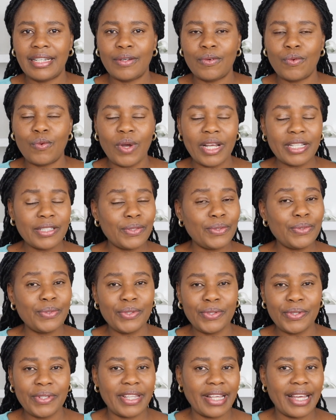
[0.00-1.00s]
Once you
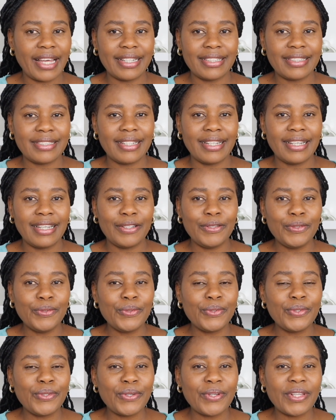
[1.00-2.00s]
know that, you
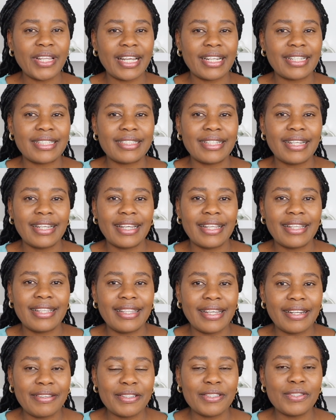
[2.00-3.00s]
will know that
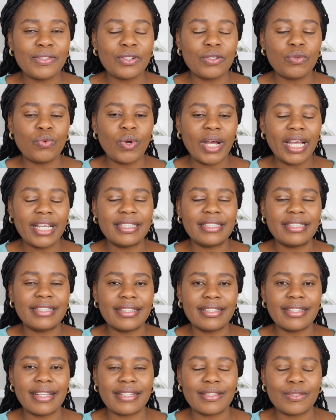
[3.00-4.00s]
the reason why
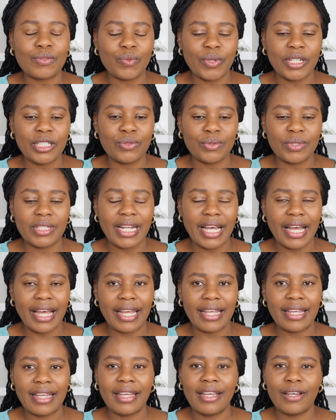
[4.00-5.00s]
Jesus went to
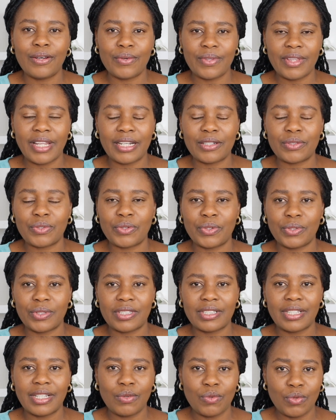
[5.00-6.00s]
die on that
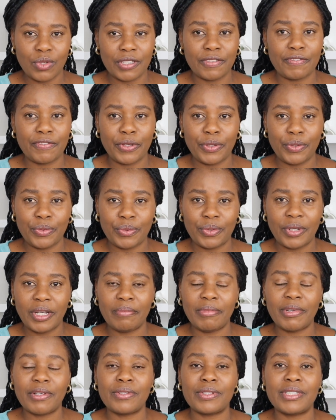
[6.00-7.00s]
cross was for you,
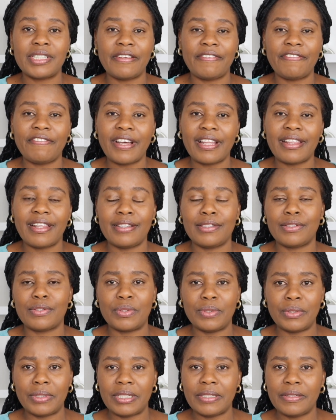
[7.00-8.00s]
because the Father is
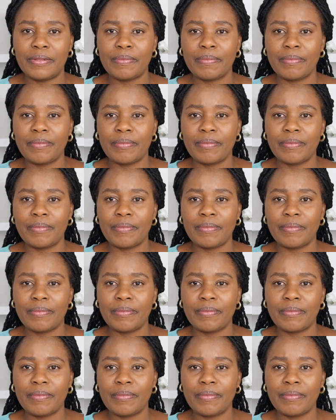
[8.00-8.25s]
good.